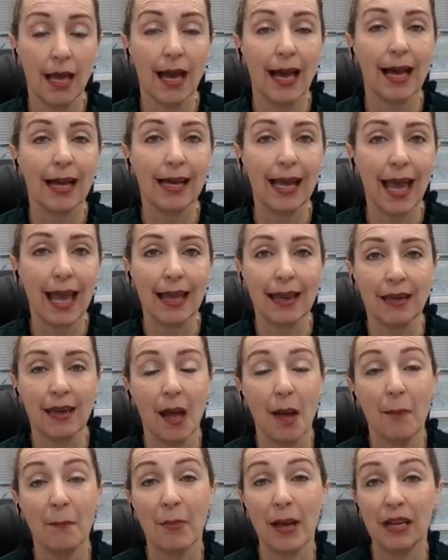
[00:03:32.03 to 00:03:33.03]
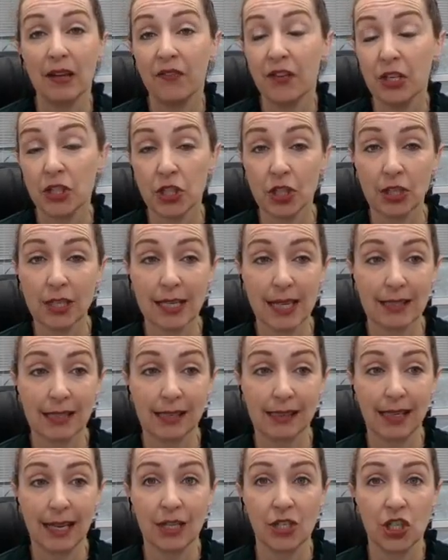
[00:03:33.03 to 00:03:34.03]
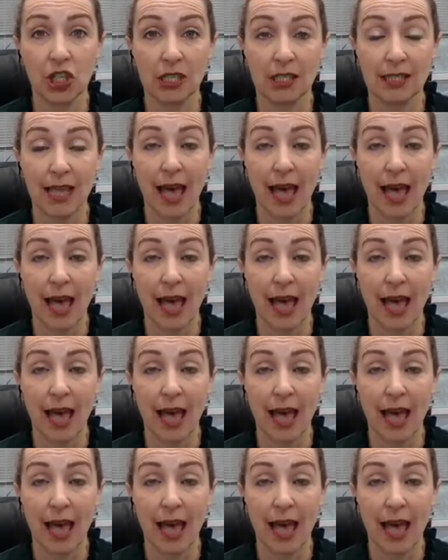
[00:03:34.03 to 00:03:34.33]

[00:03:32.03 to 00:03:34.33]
Again, beneficiary designations